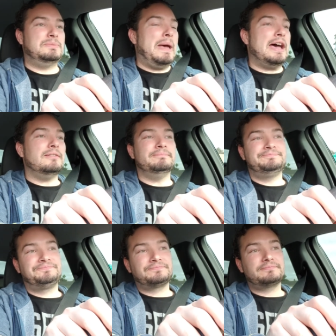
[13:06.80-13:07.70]
bad.
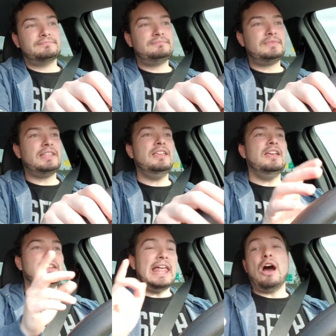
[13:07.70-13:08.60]

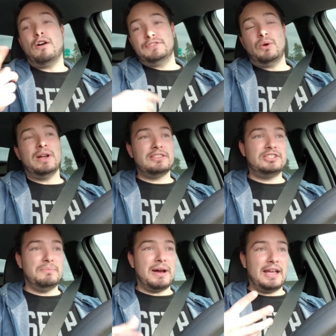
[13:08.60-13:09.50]
Now, if they went
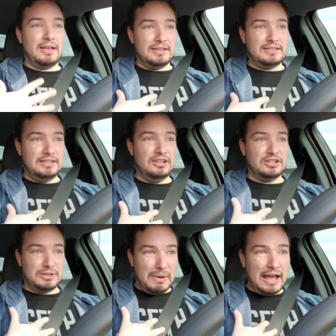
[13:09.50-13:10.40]
to my
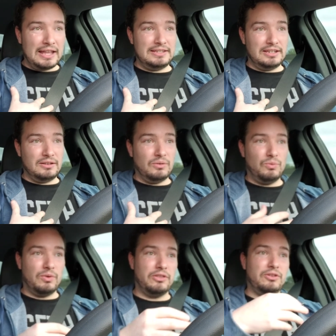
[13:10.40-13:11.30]
idea
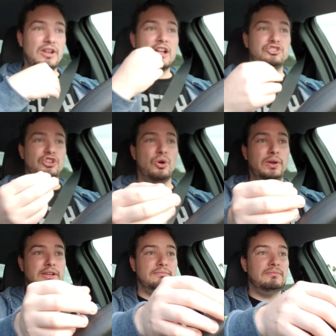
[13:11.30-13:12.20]
where they're not
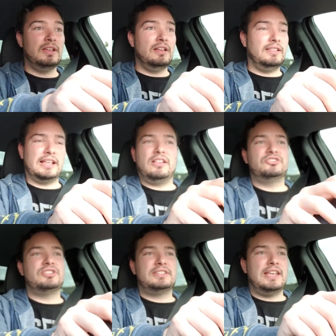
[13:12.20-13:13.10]
showing,
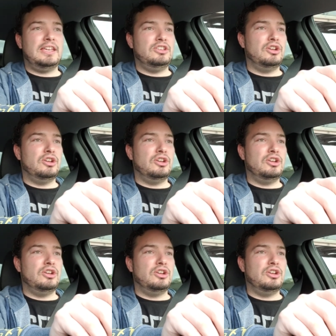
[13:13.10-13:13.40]
let's just say,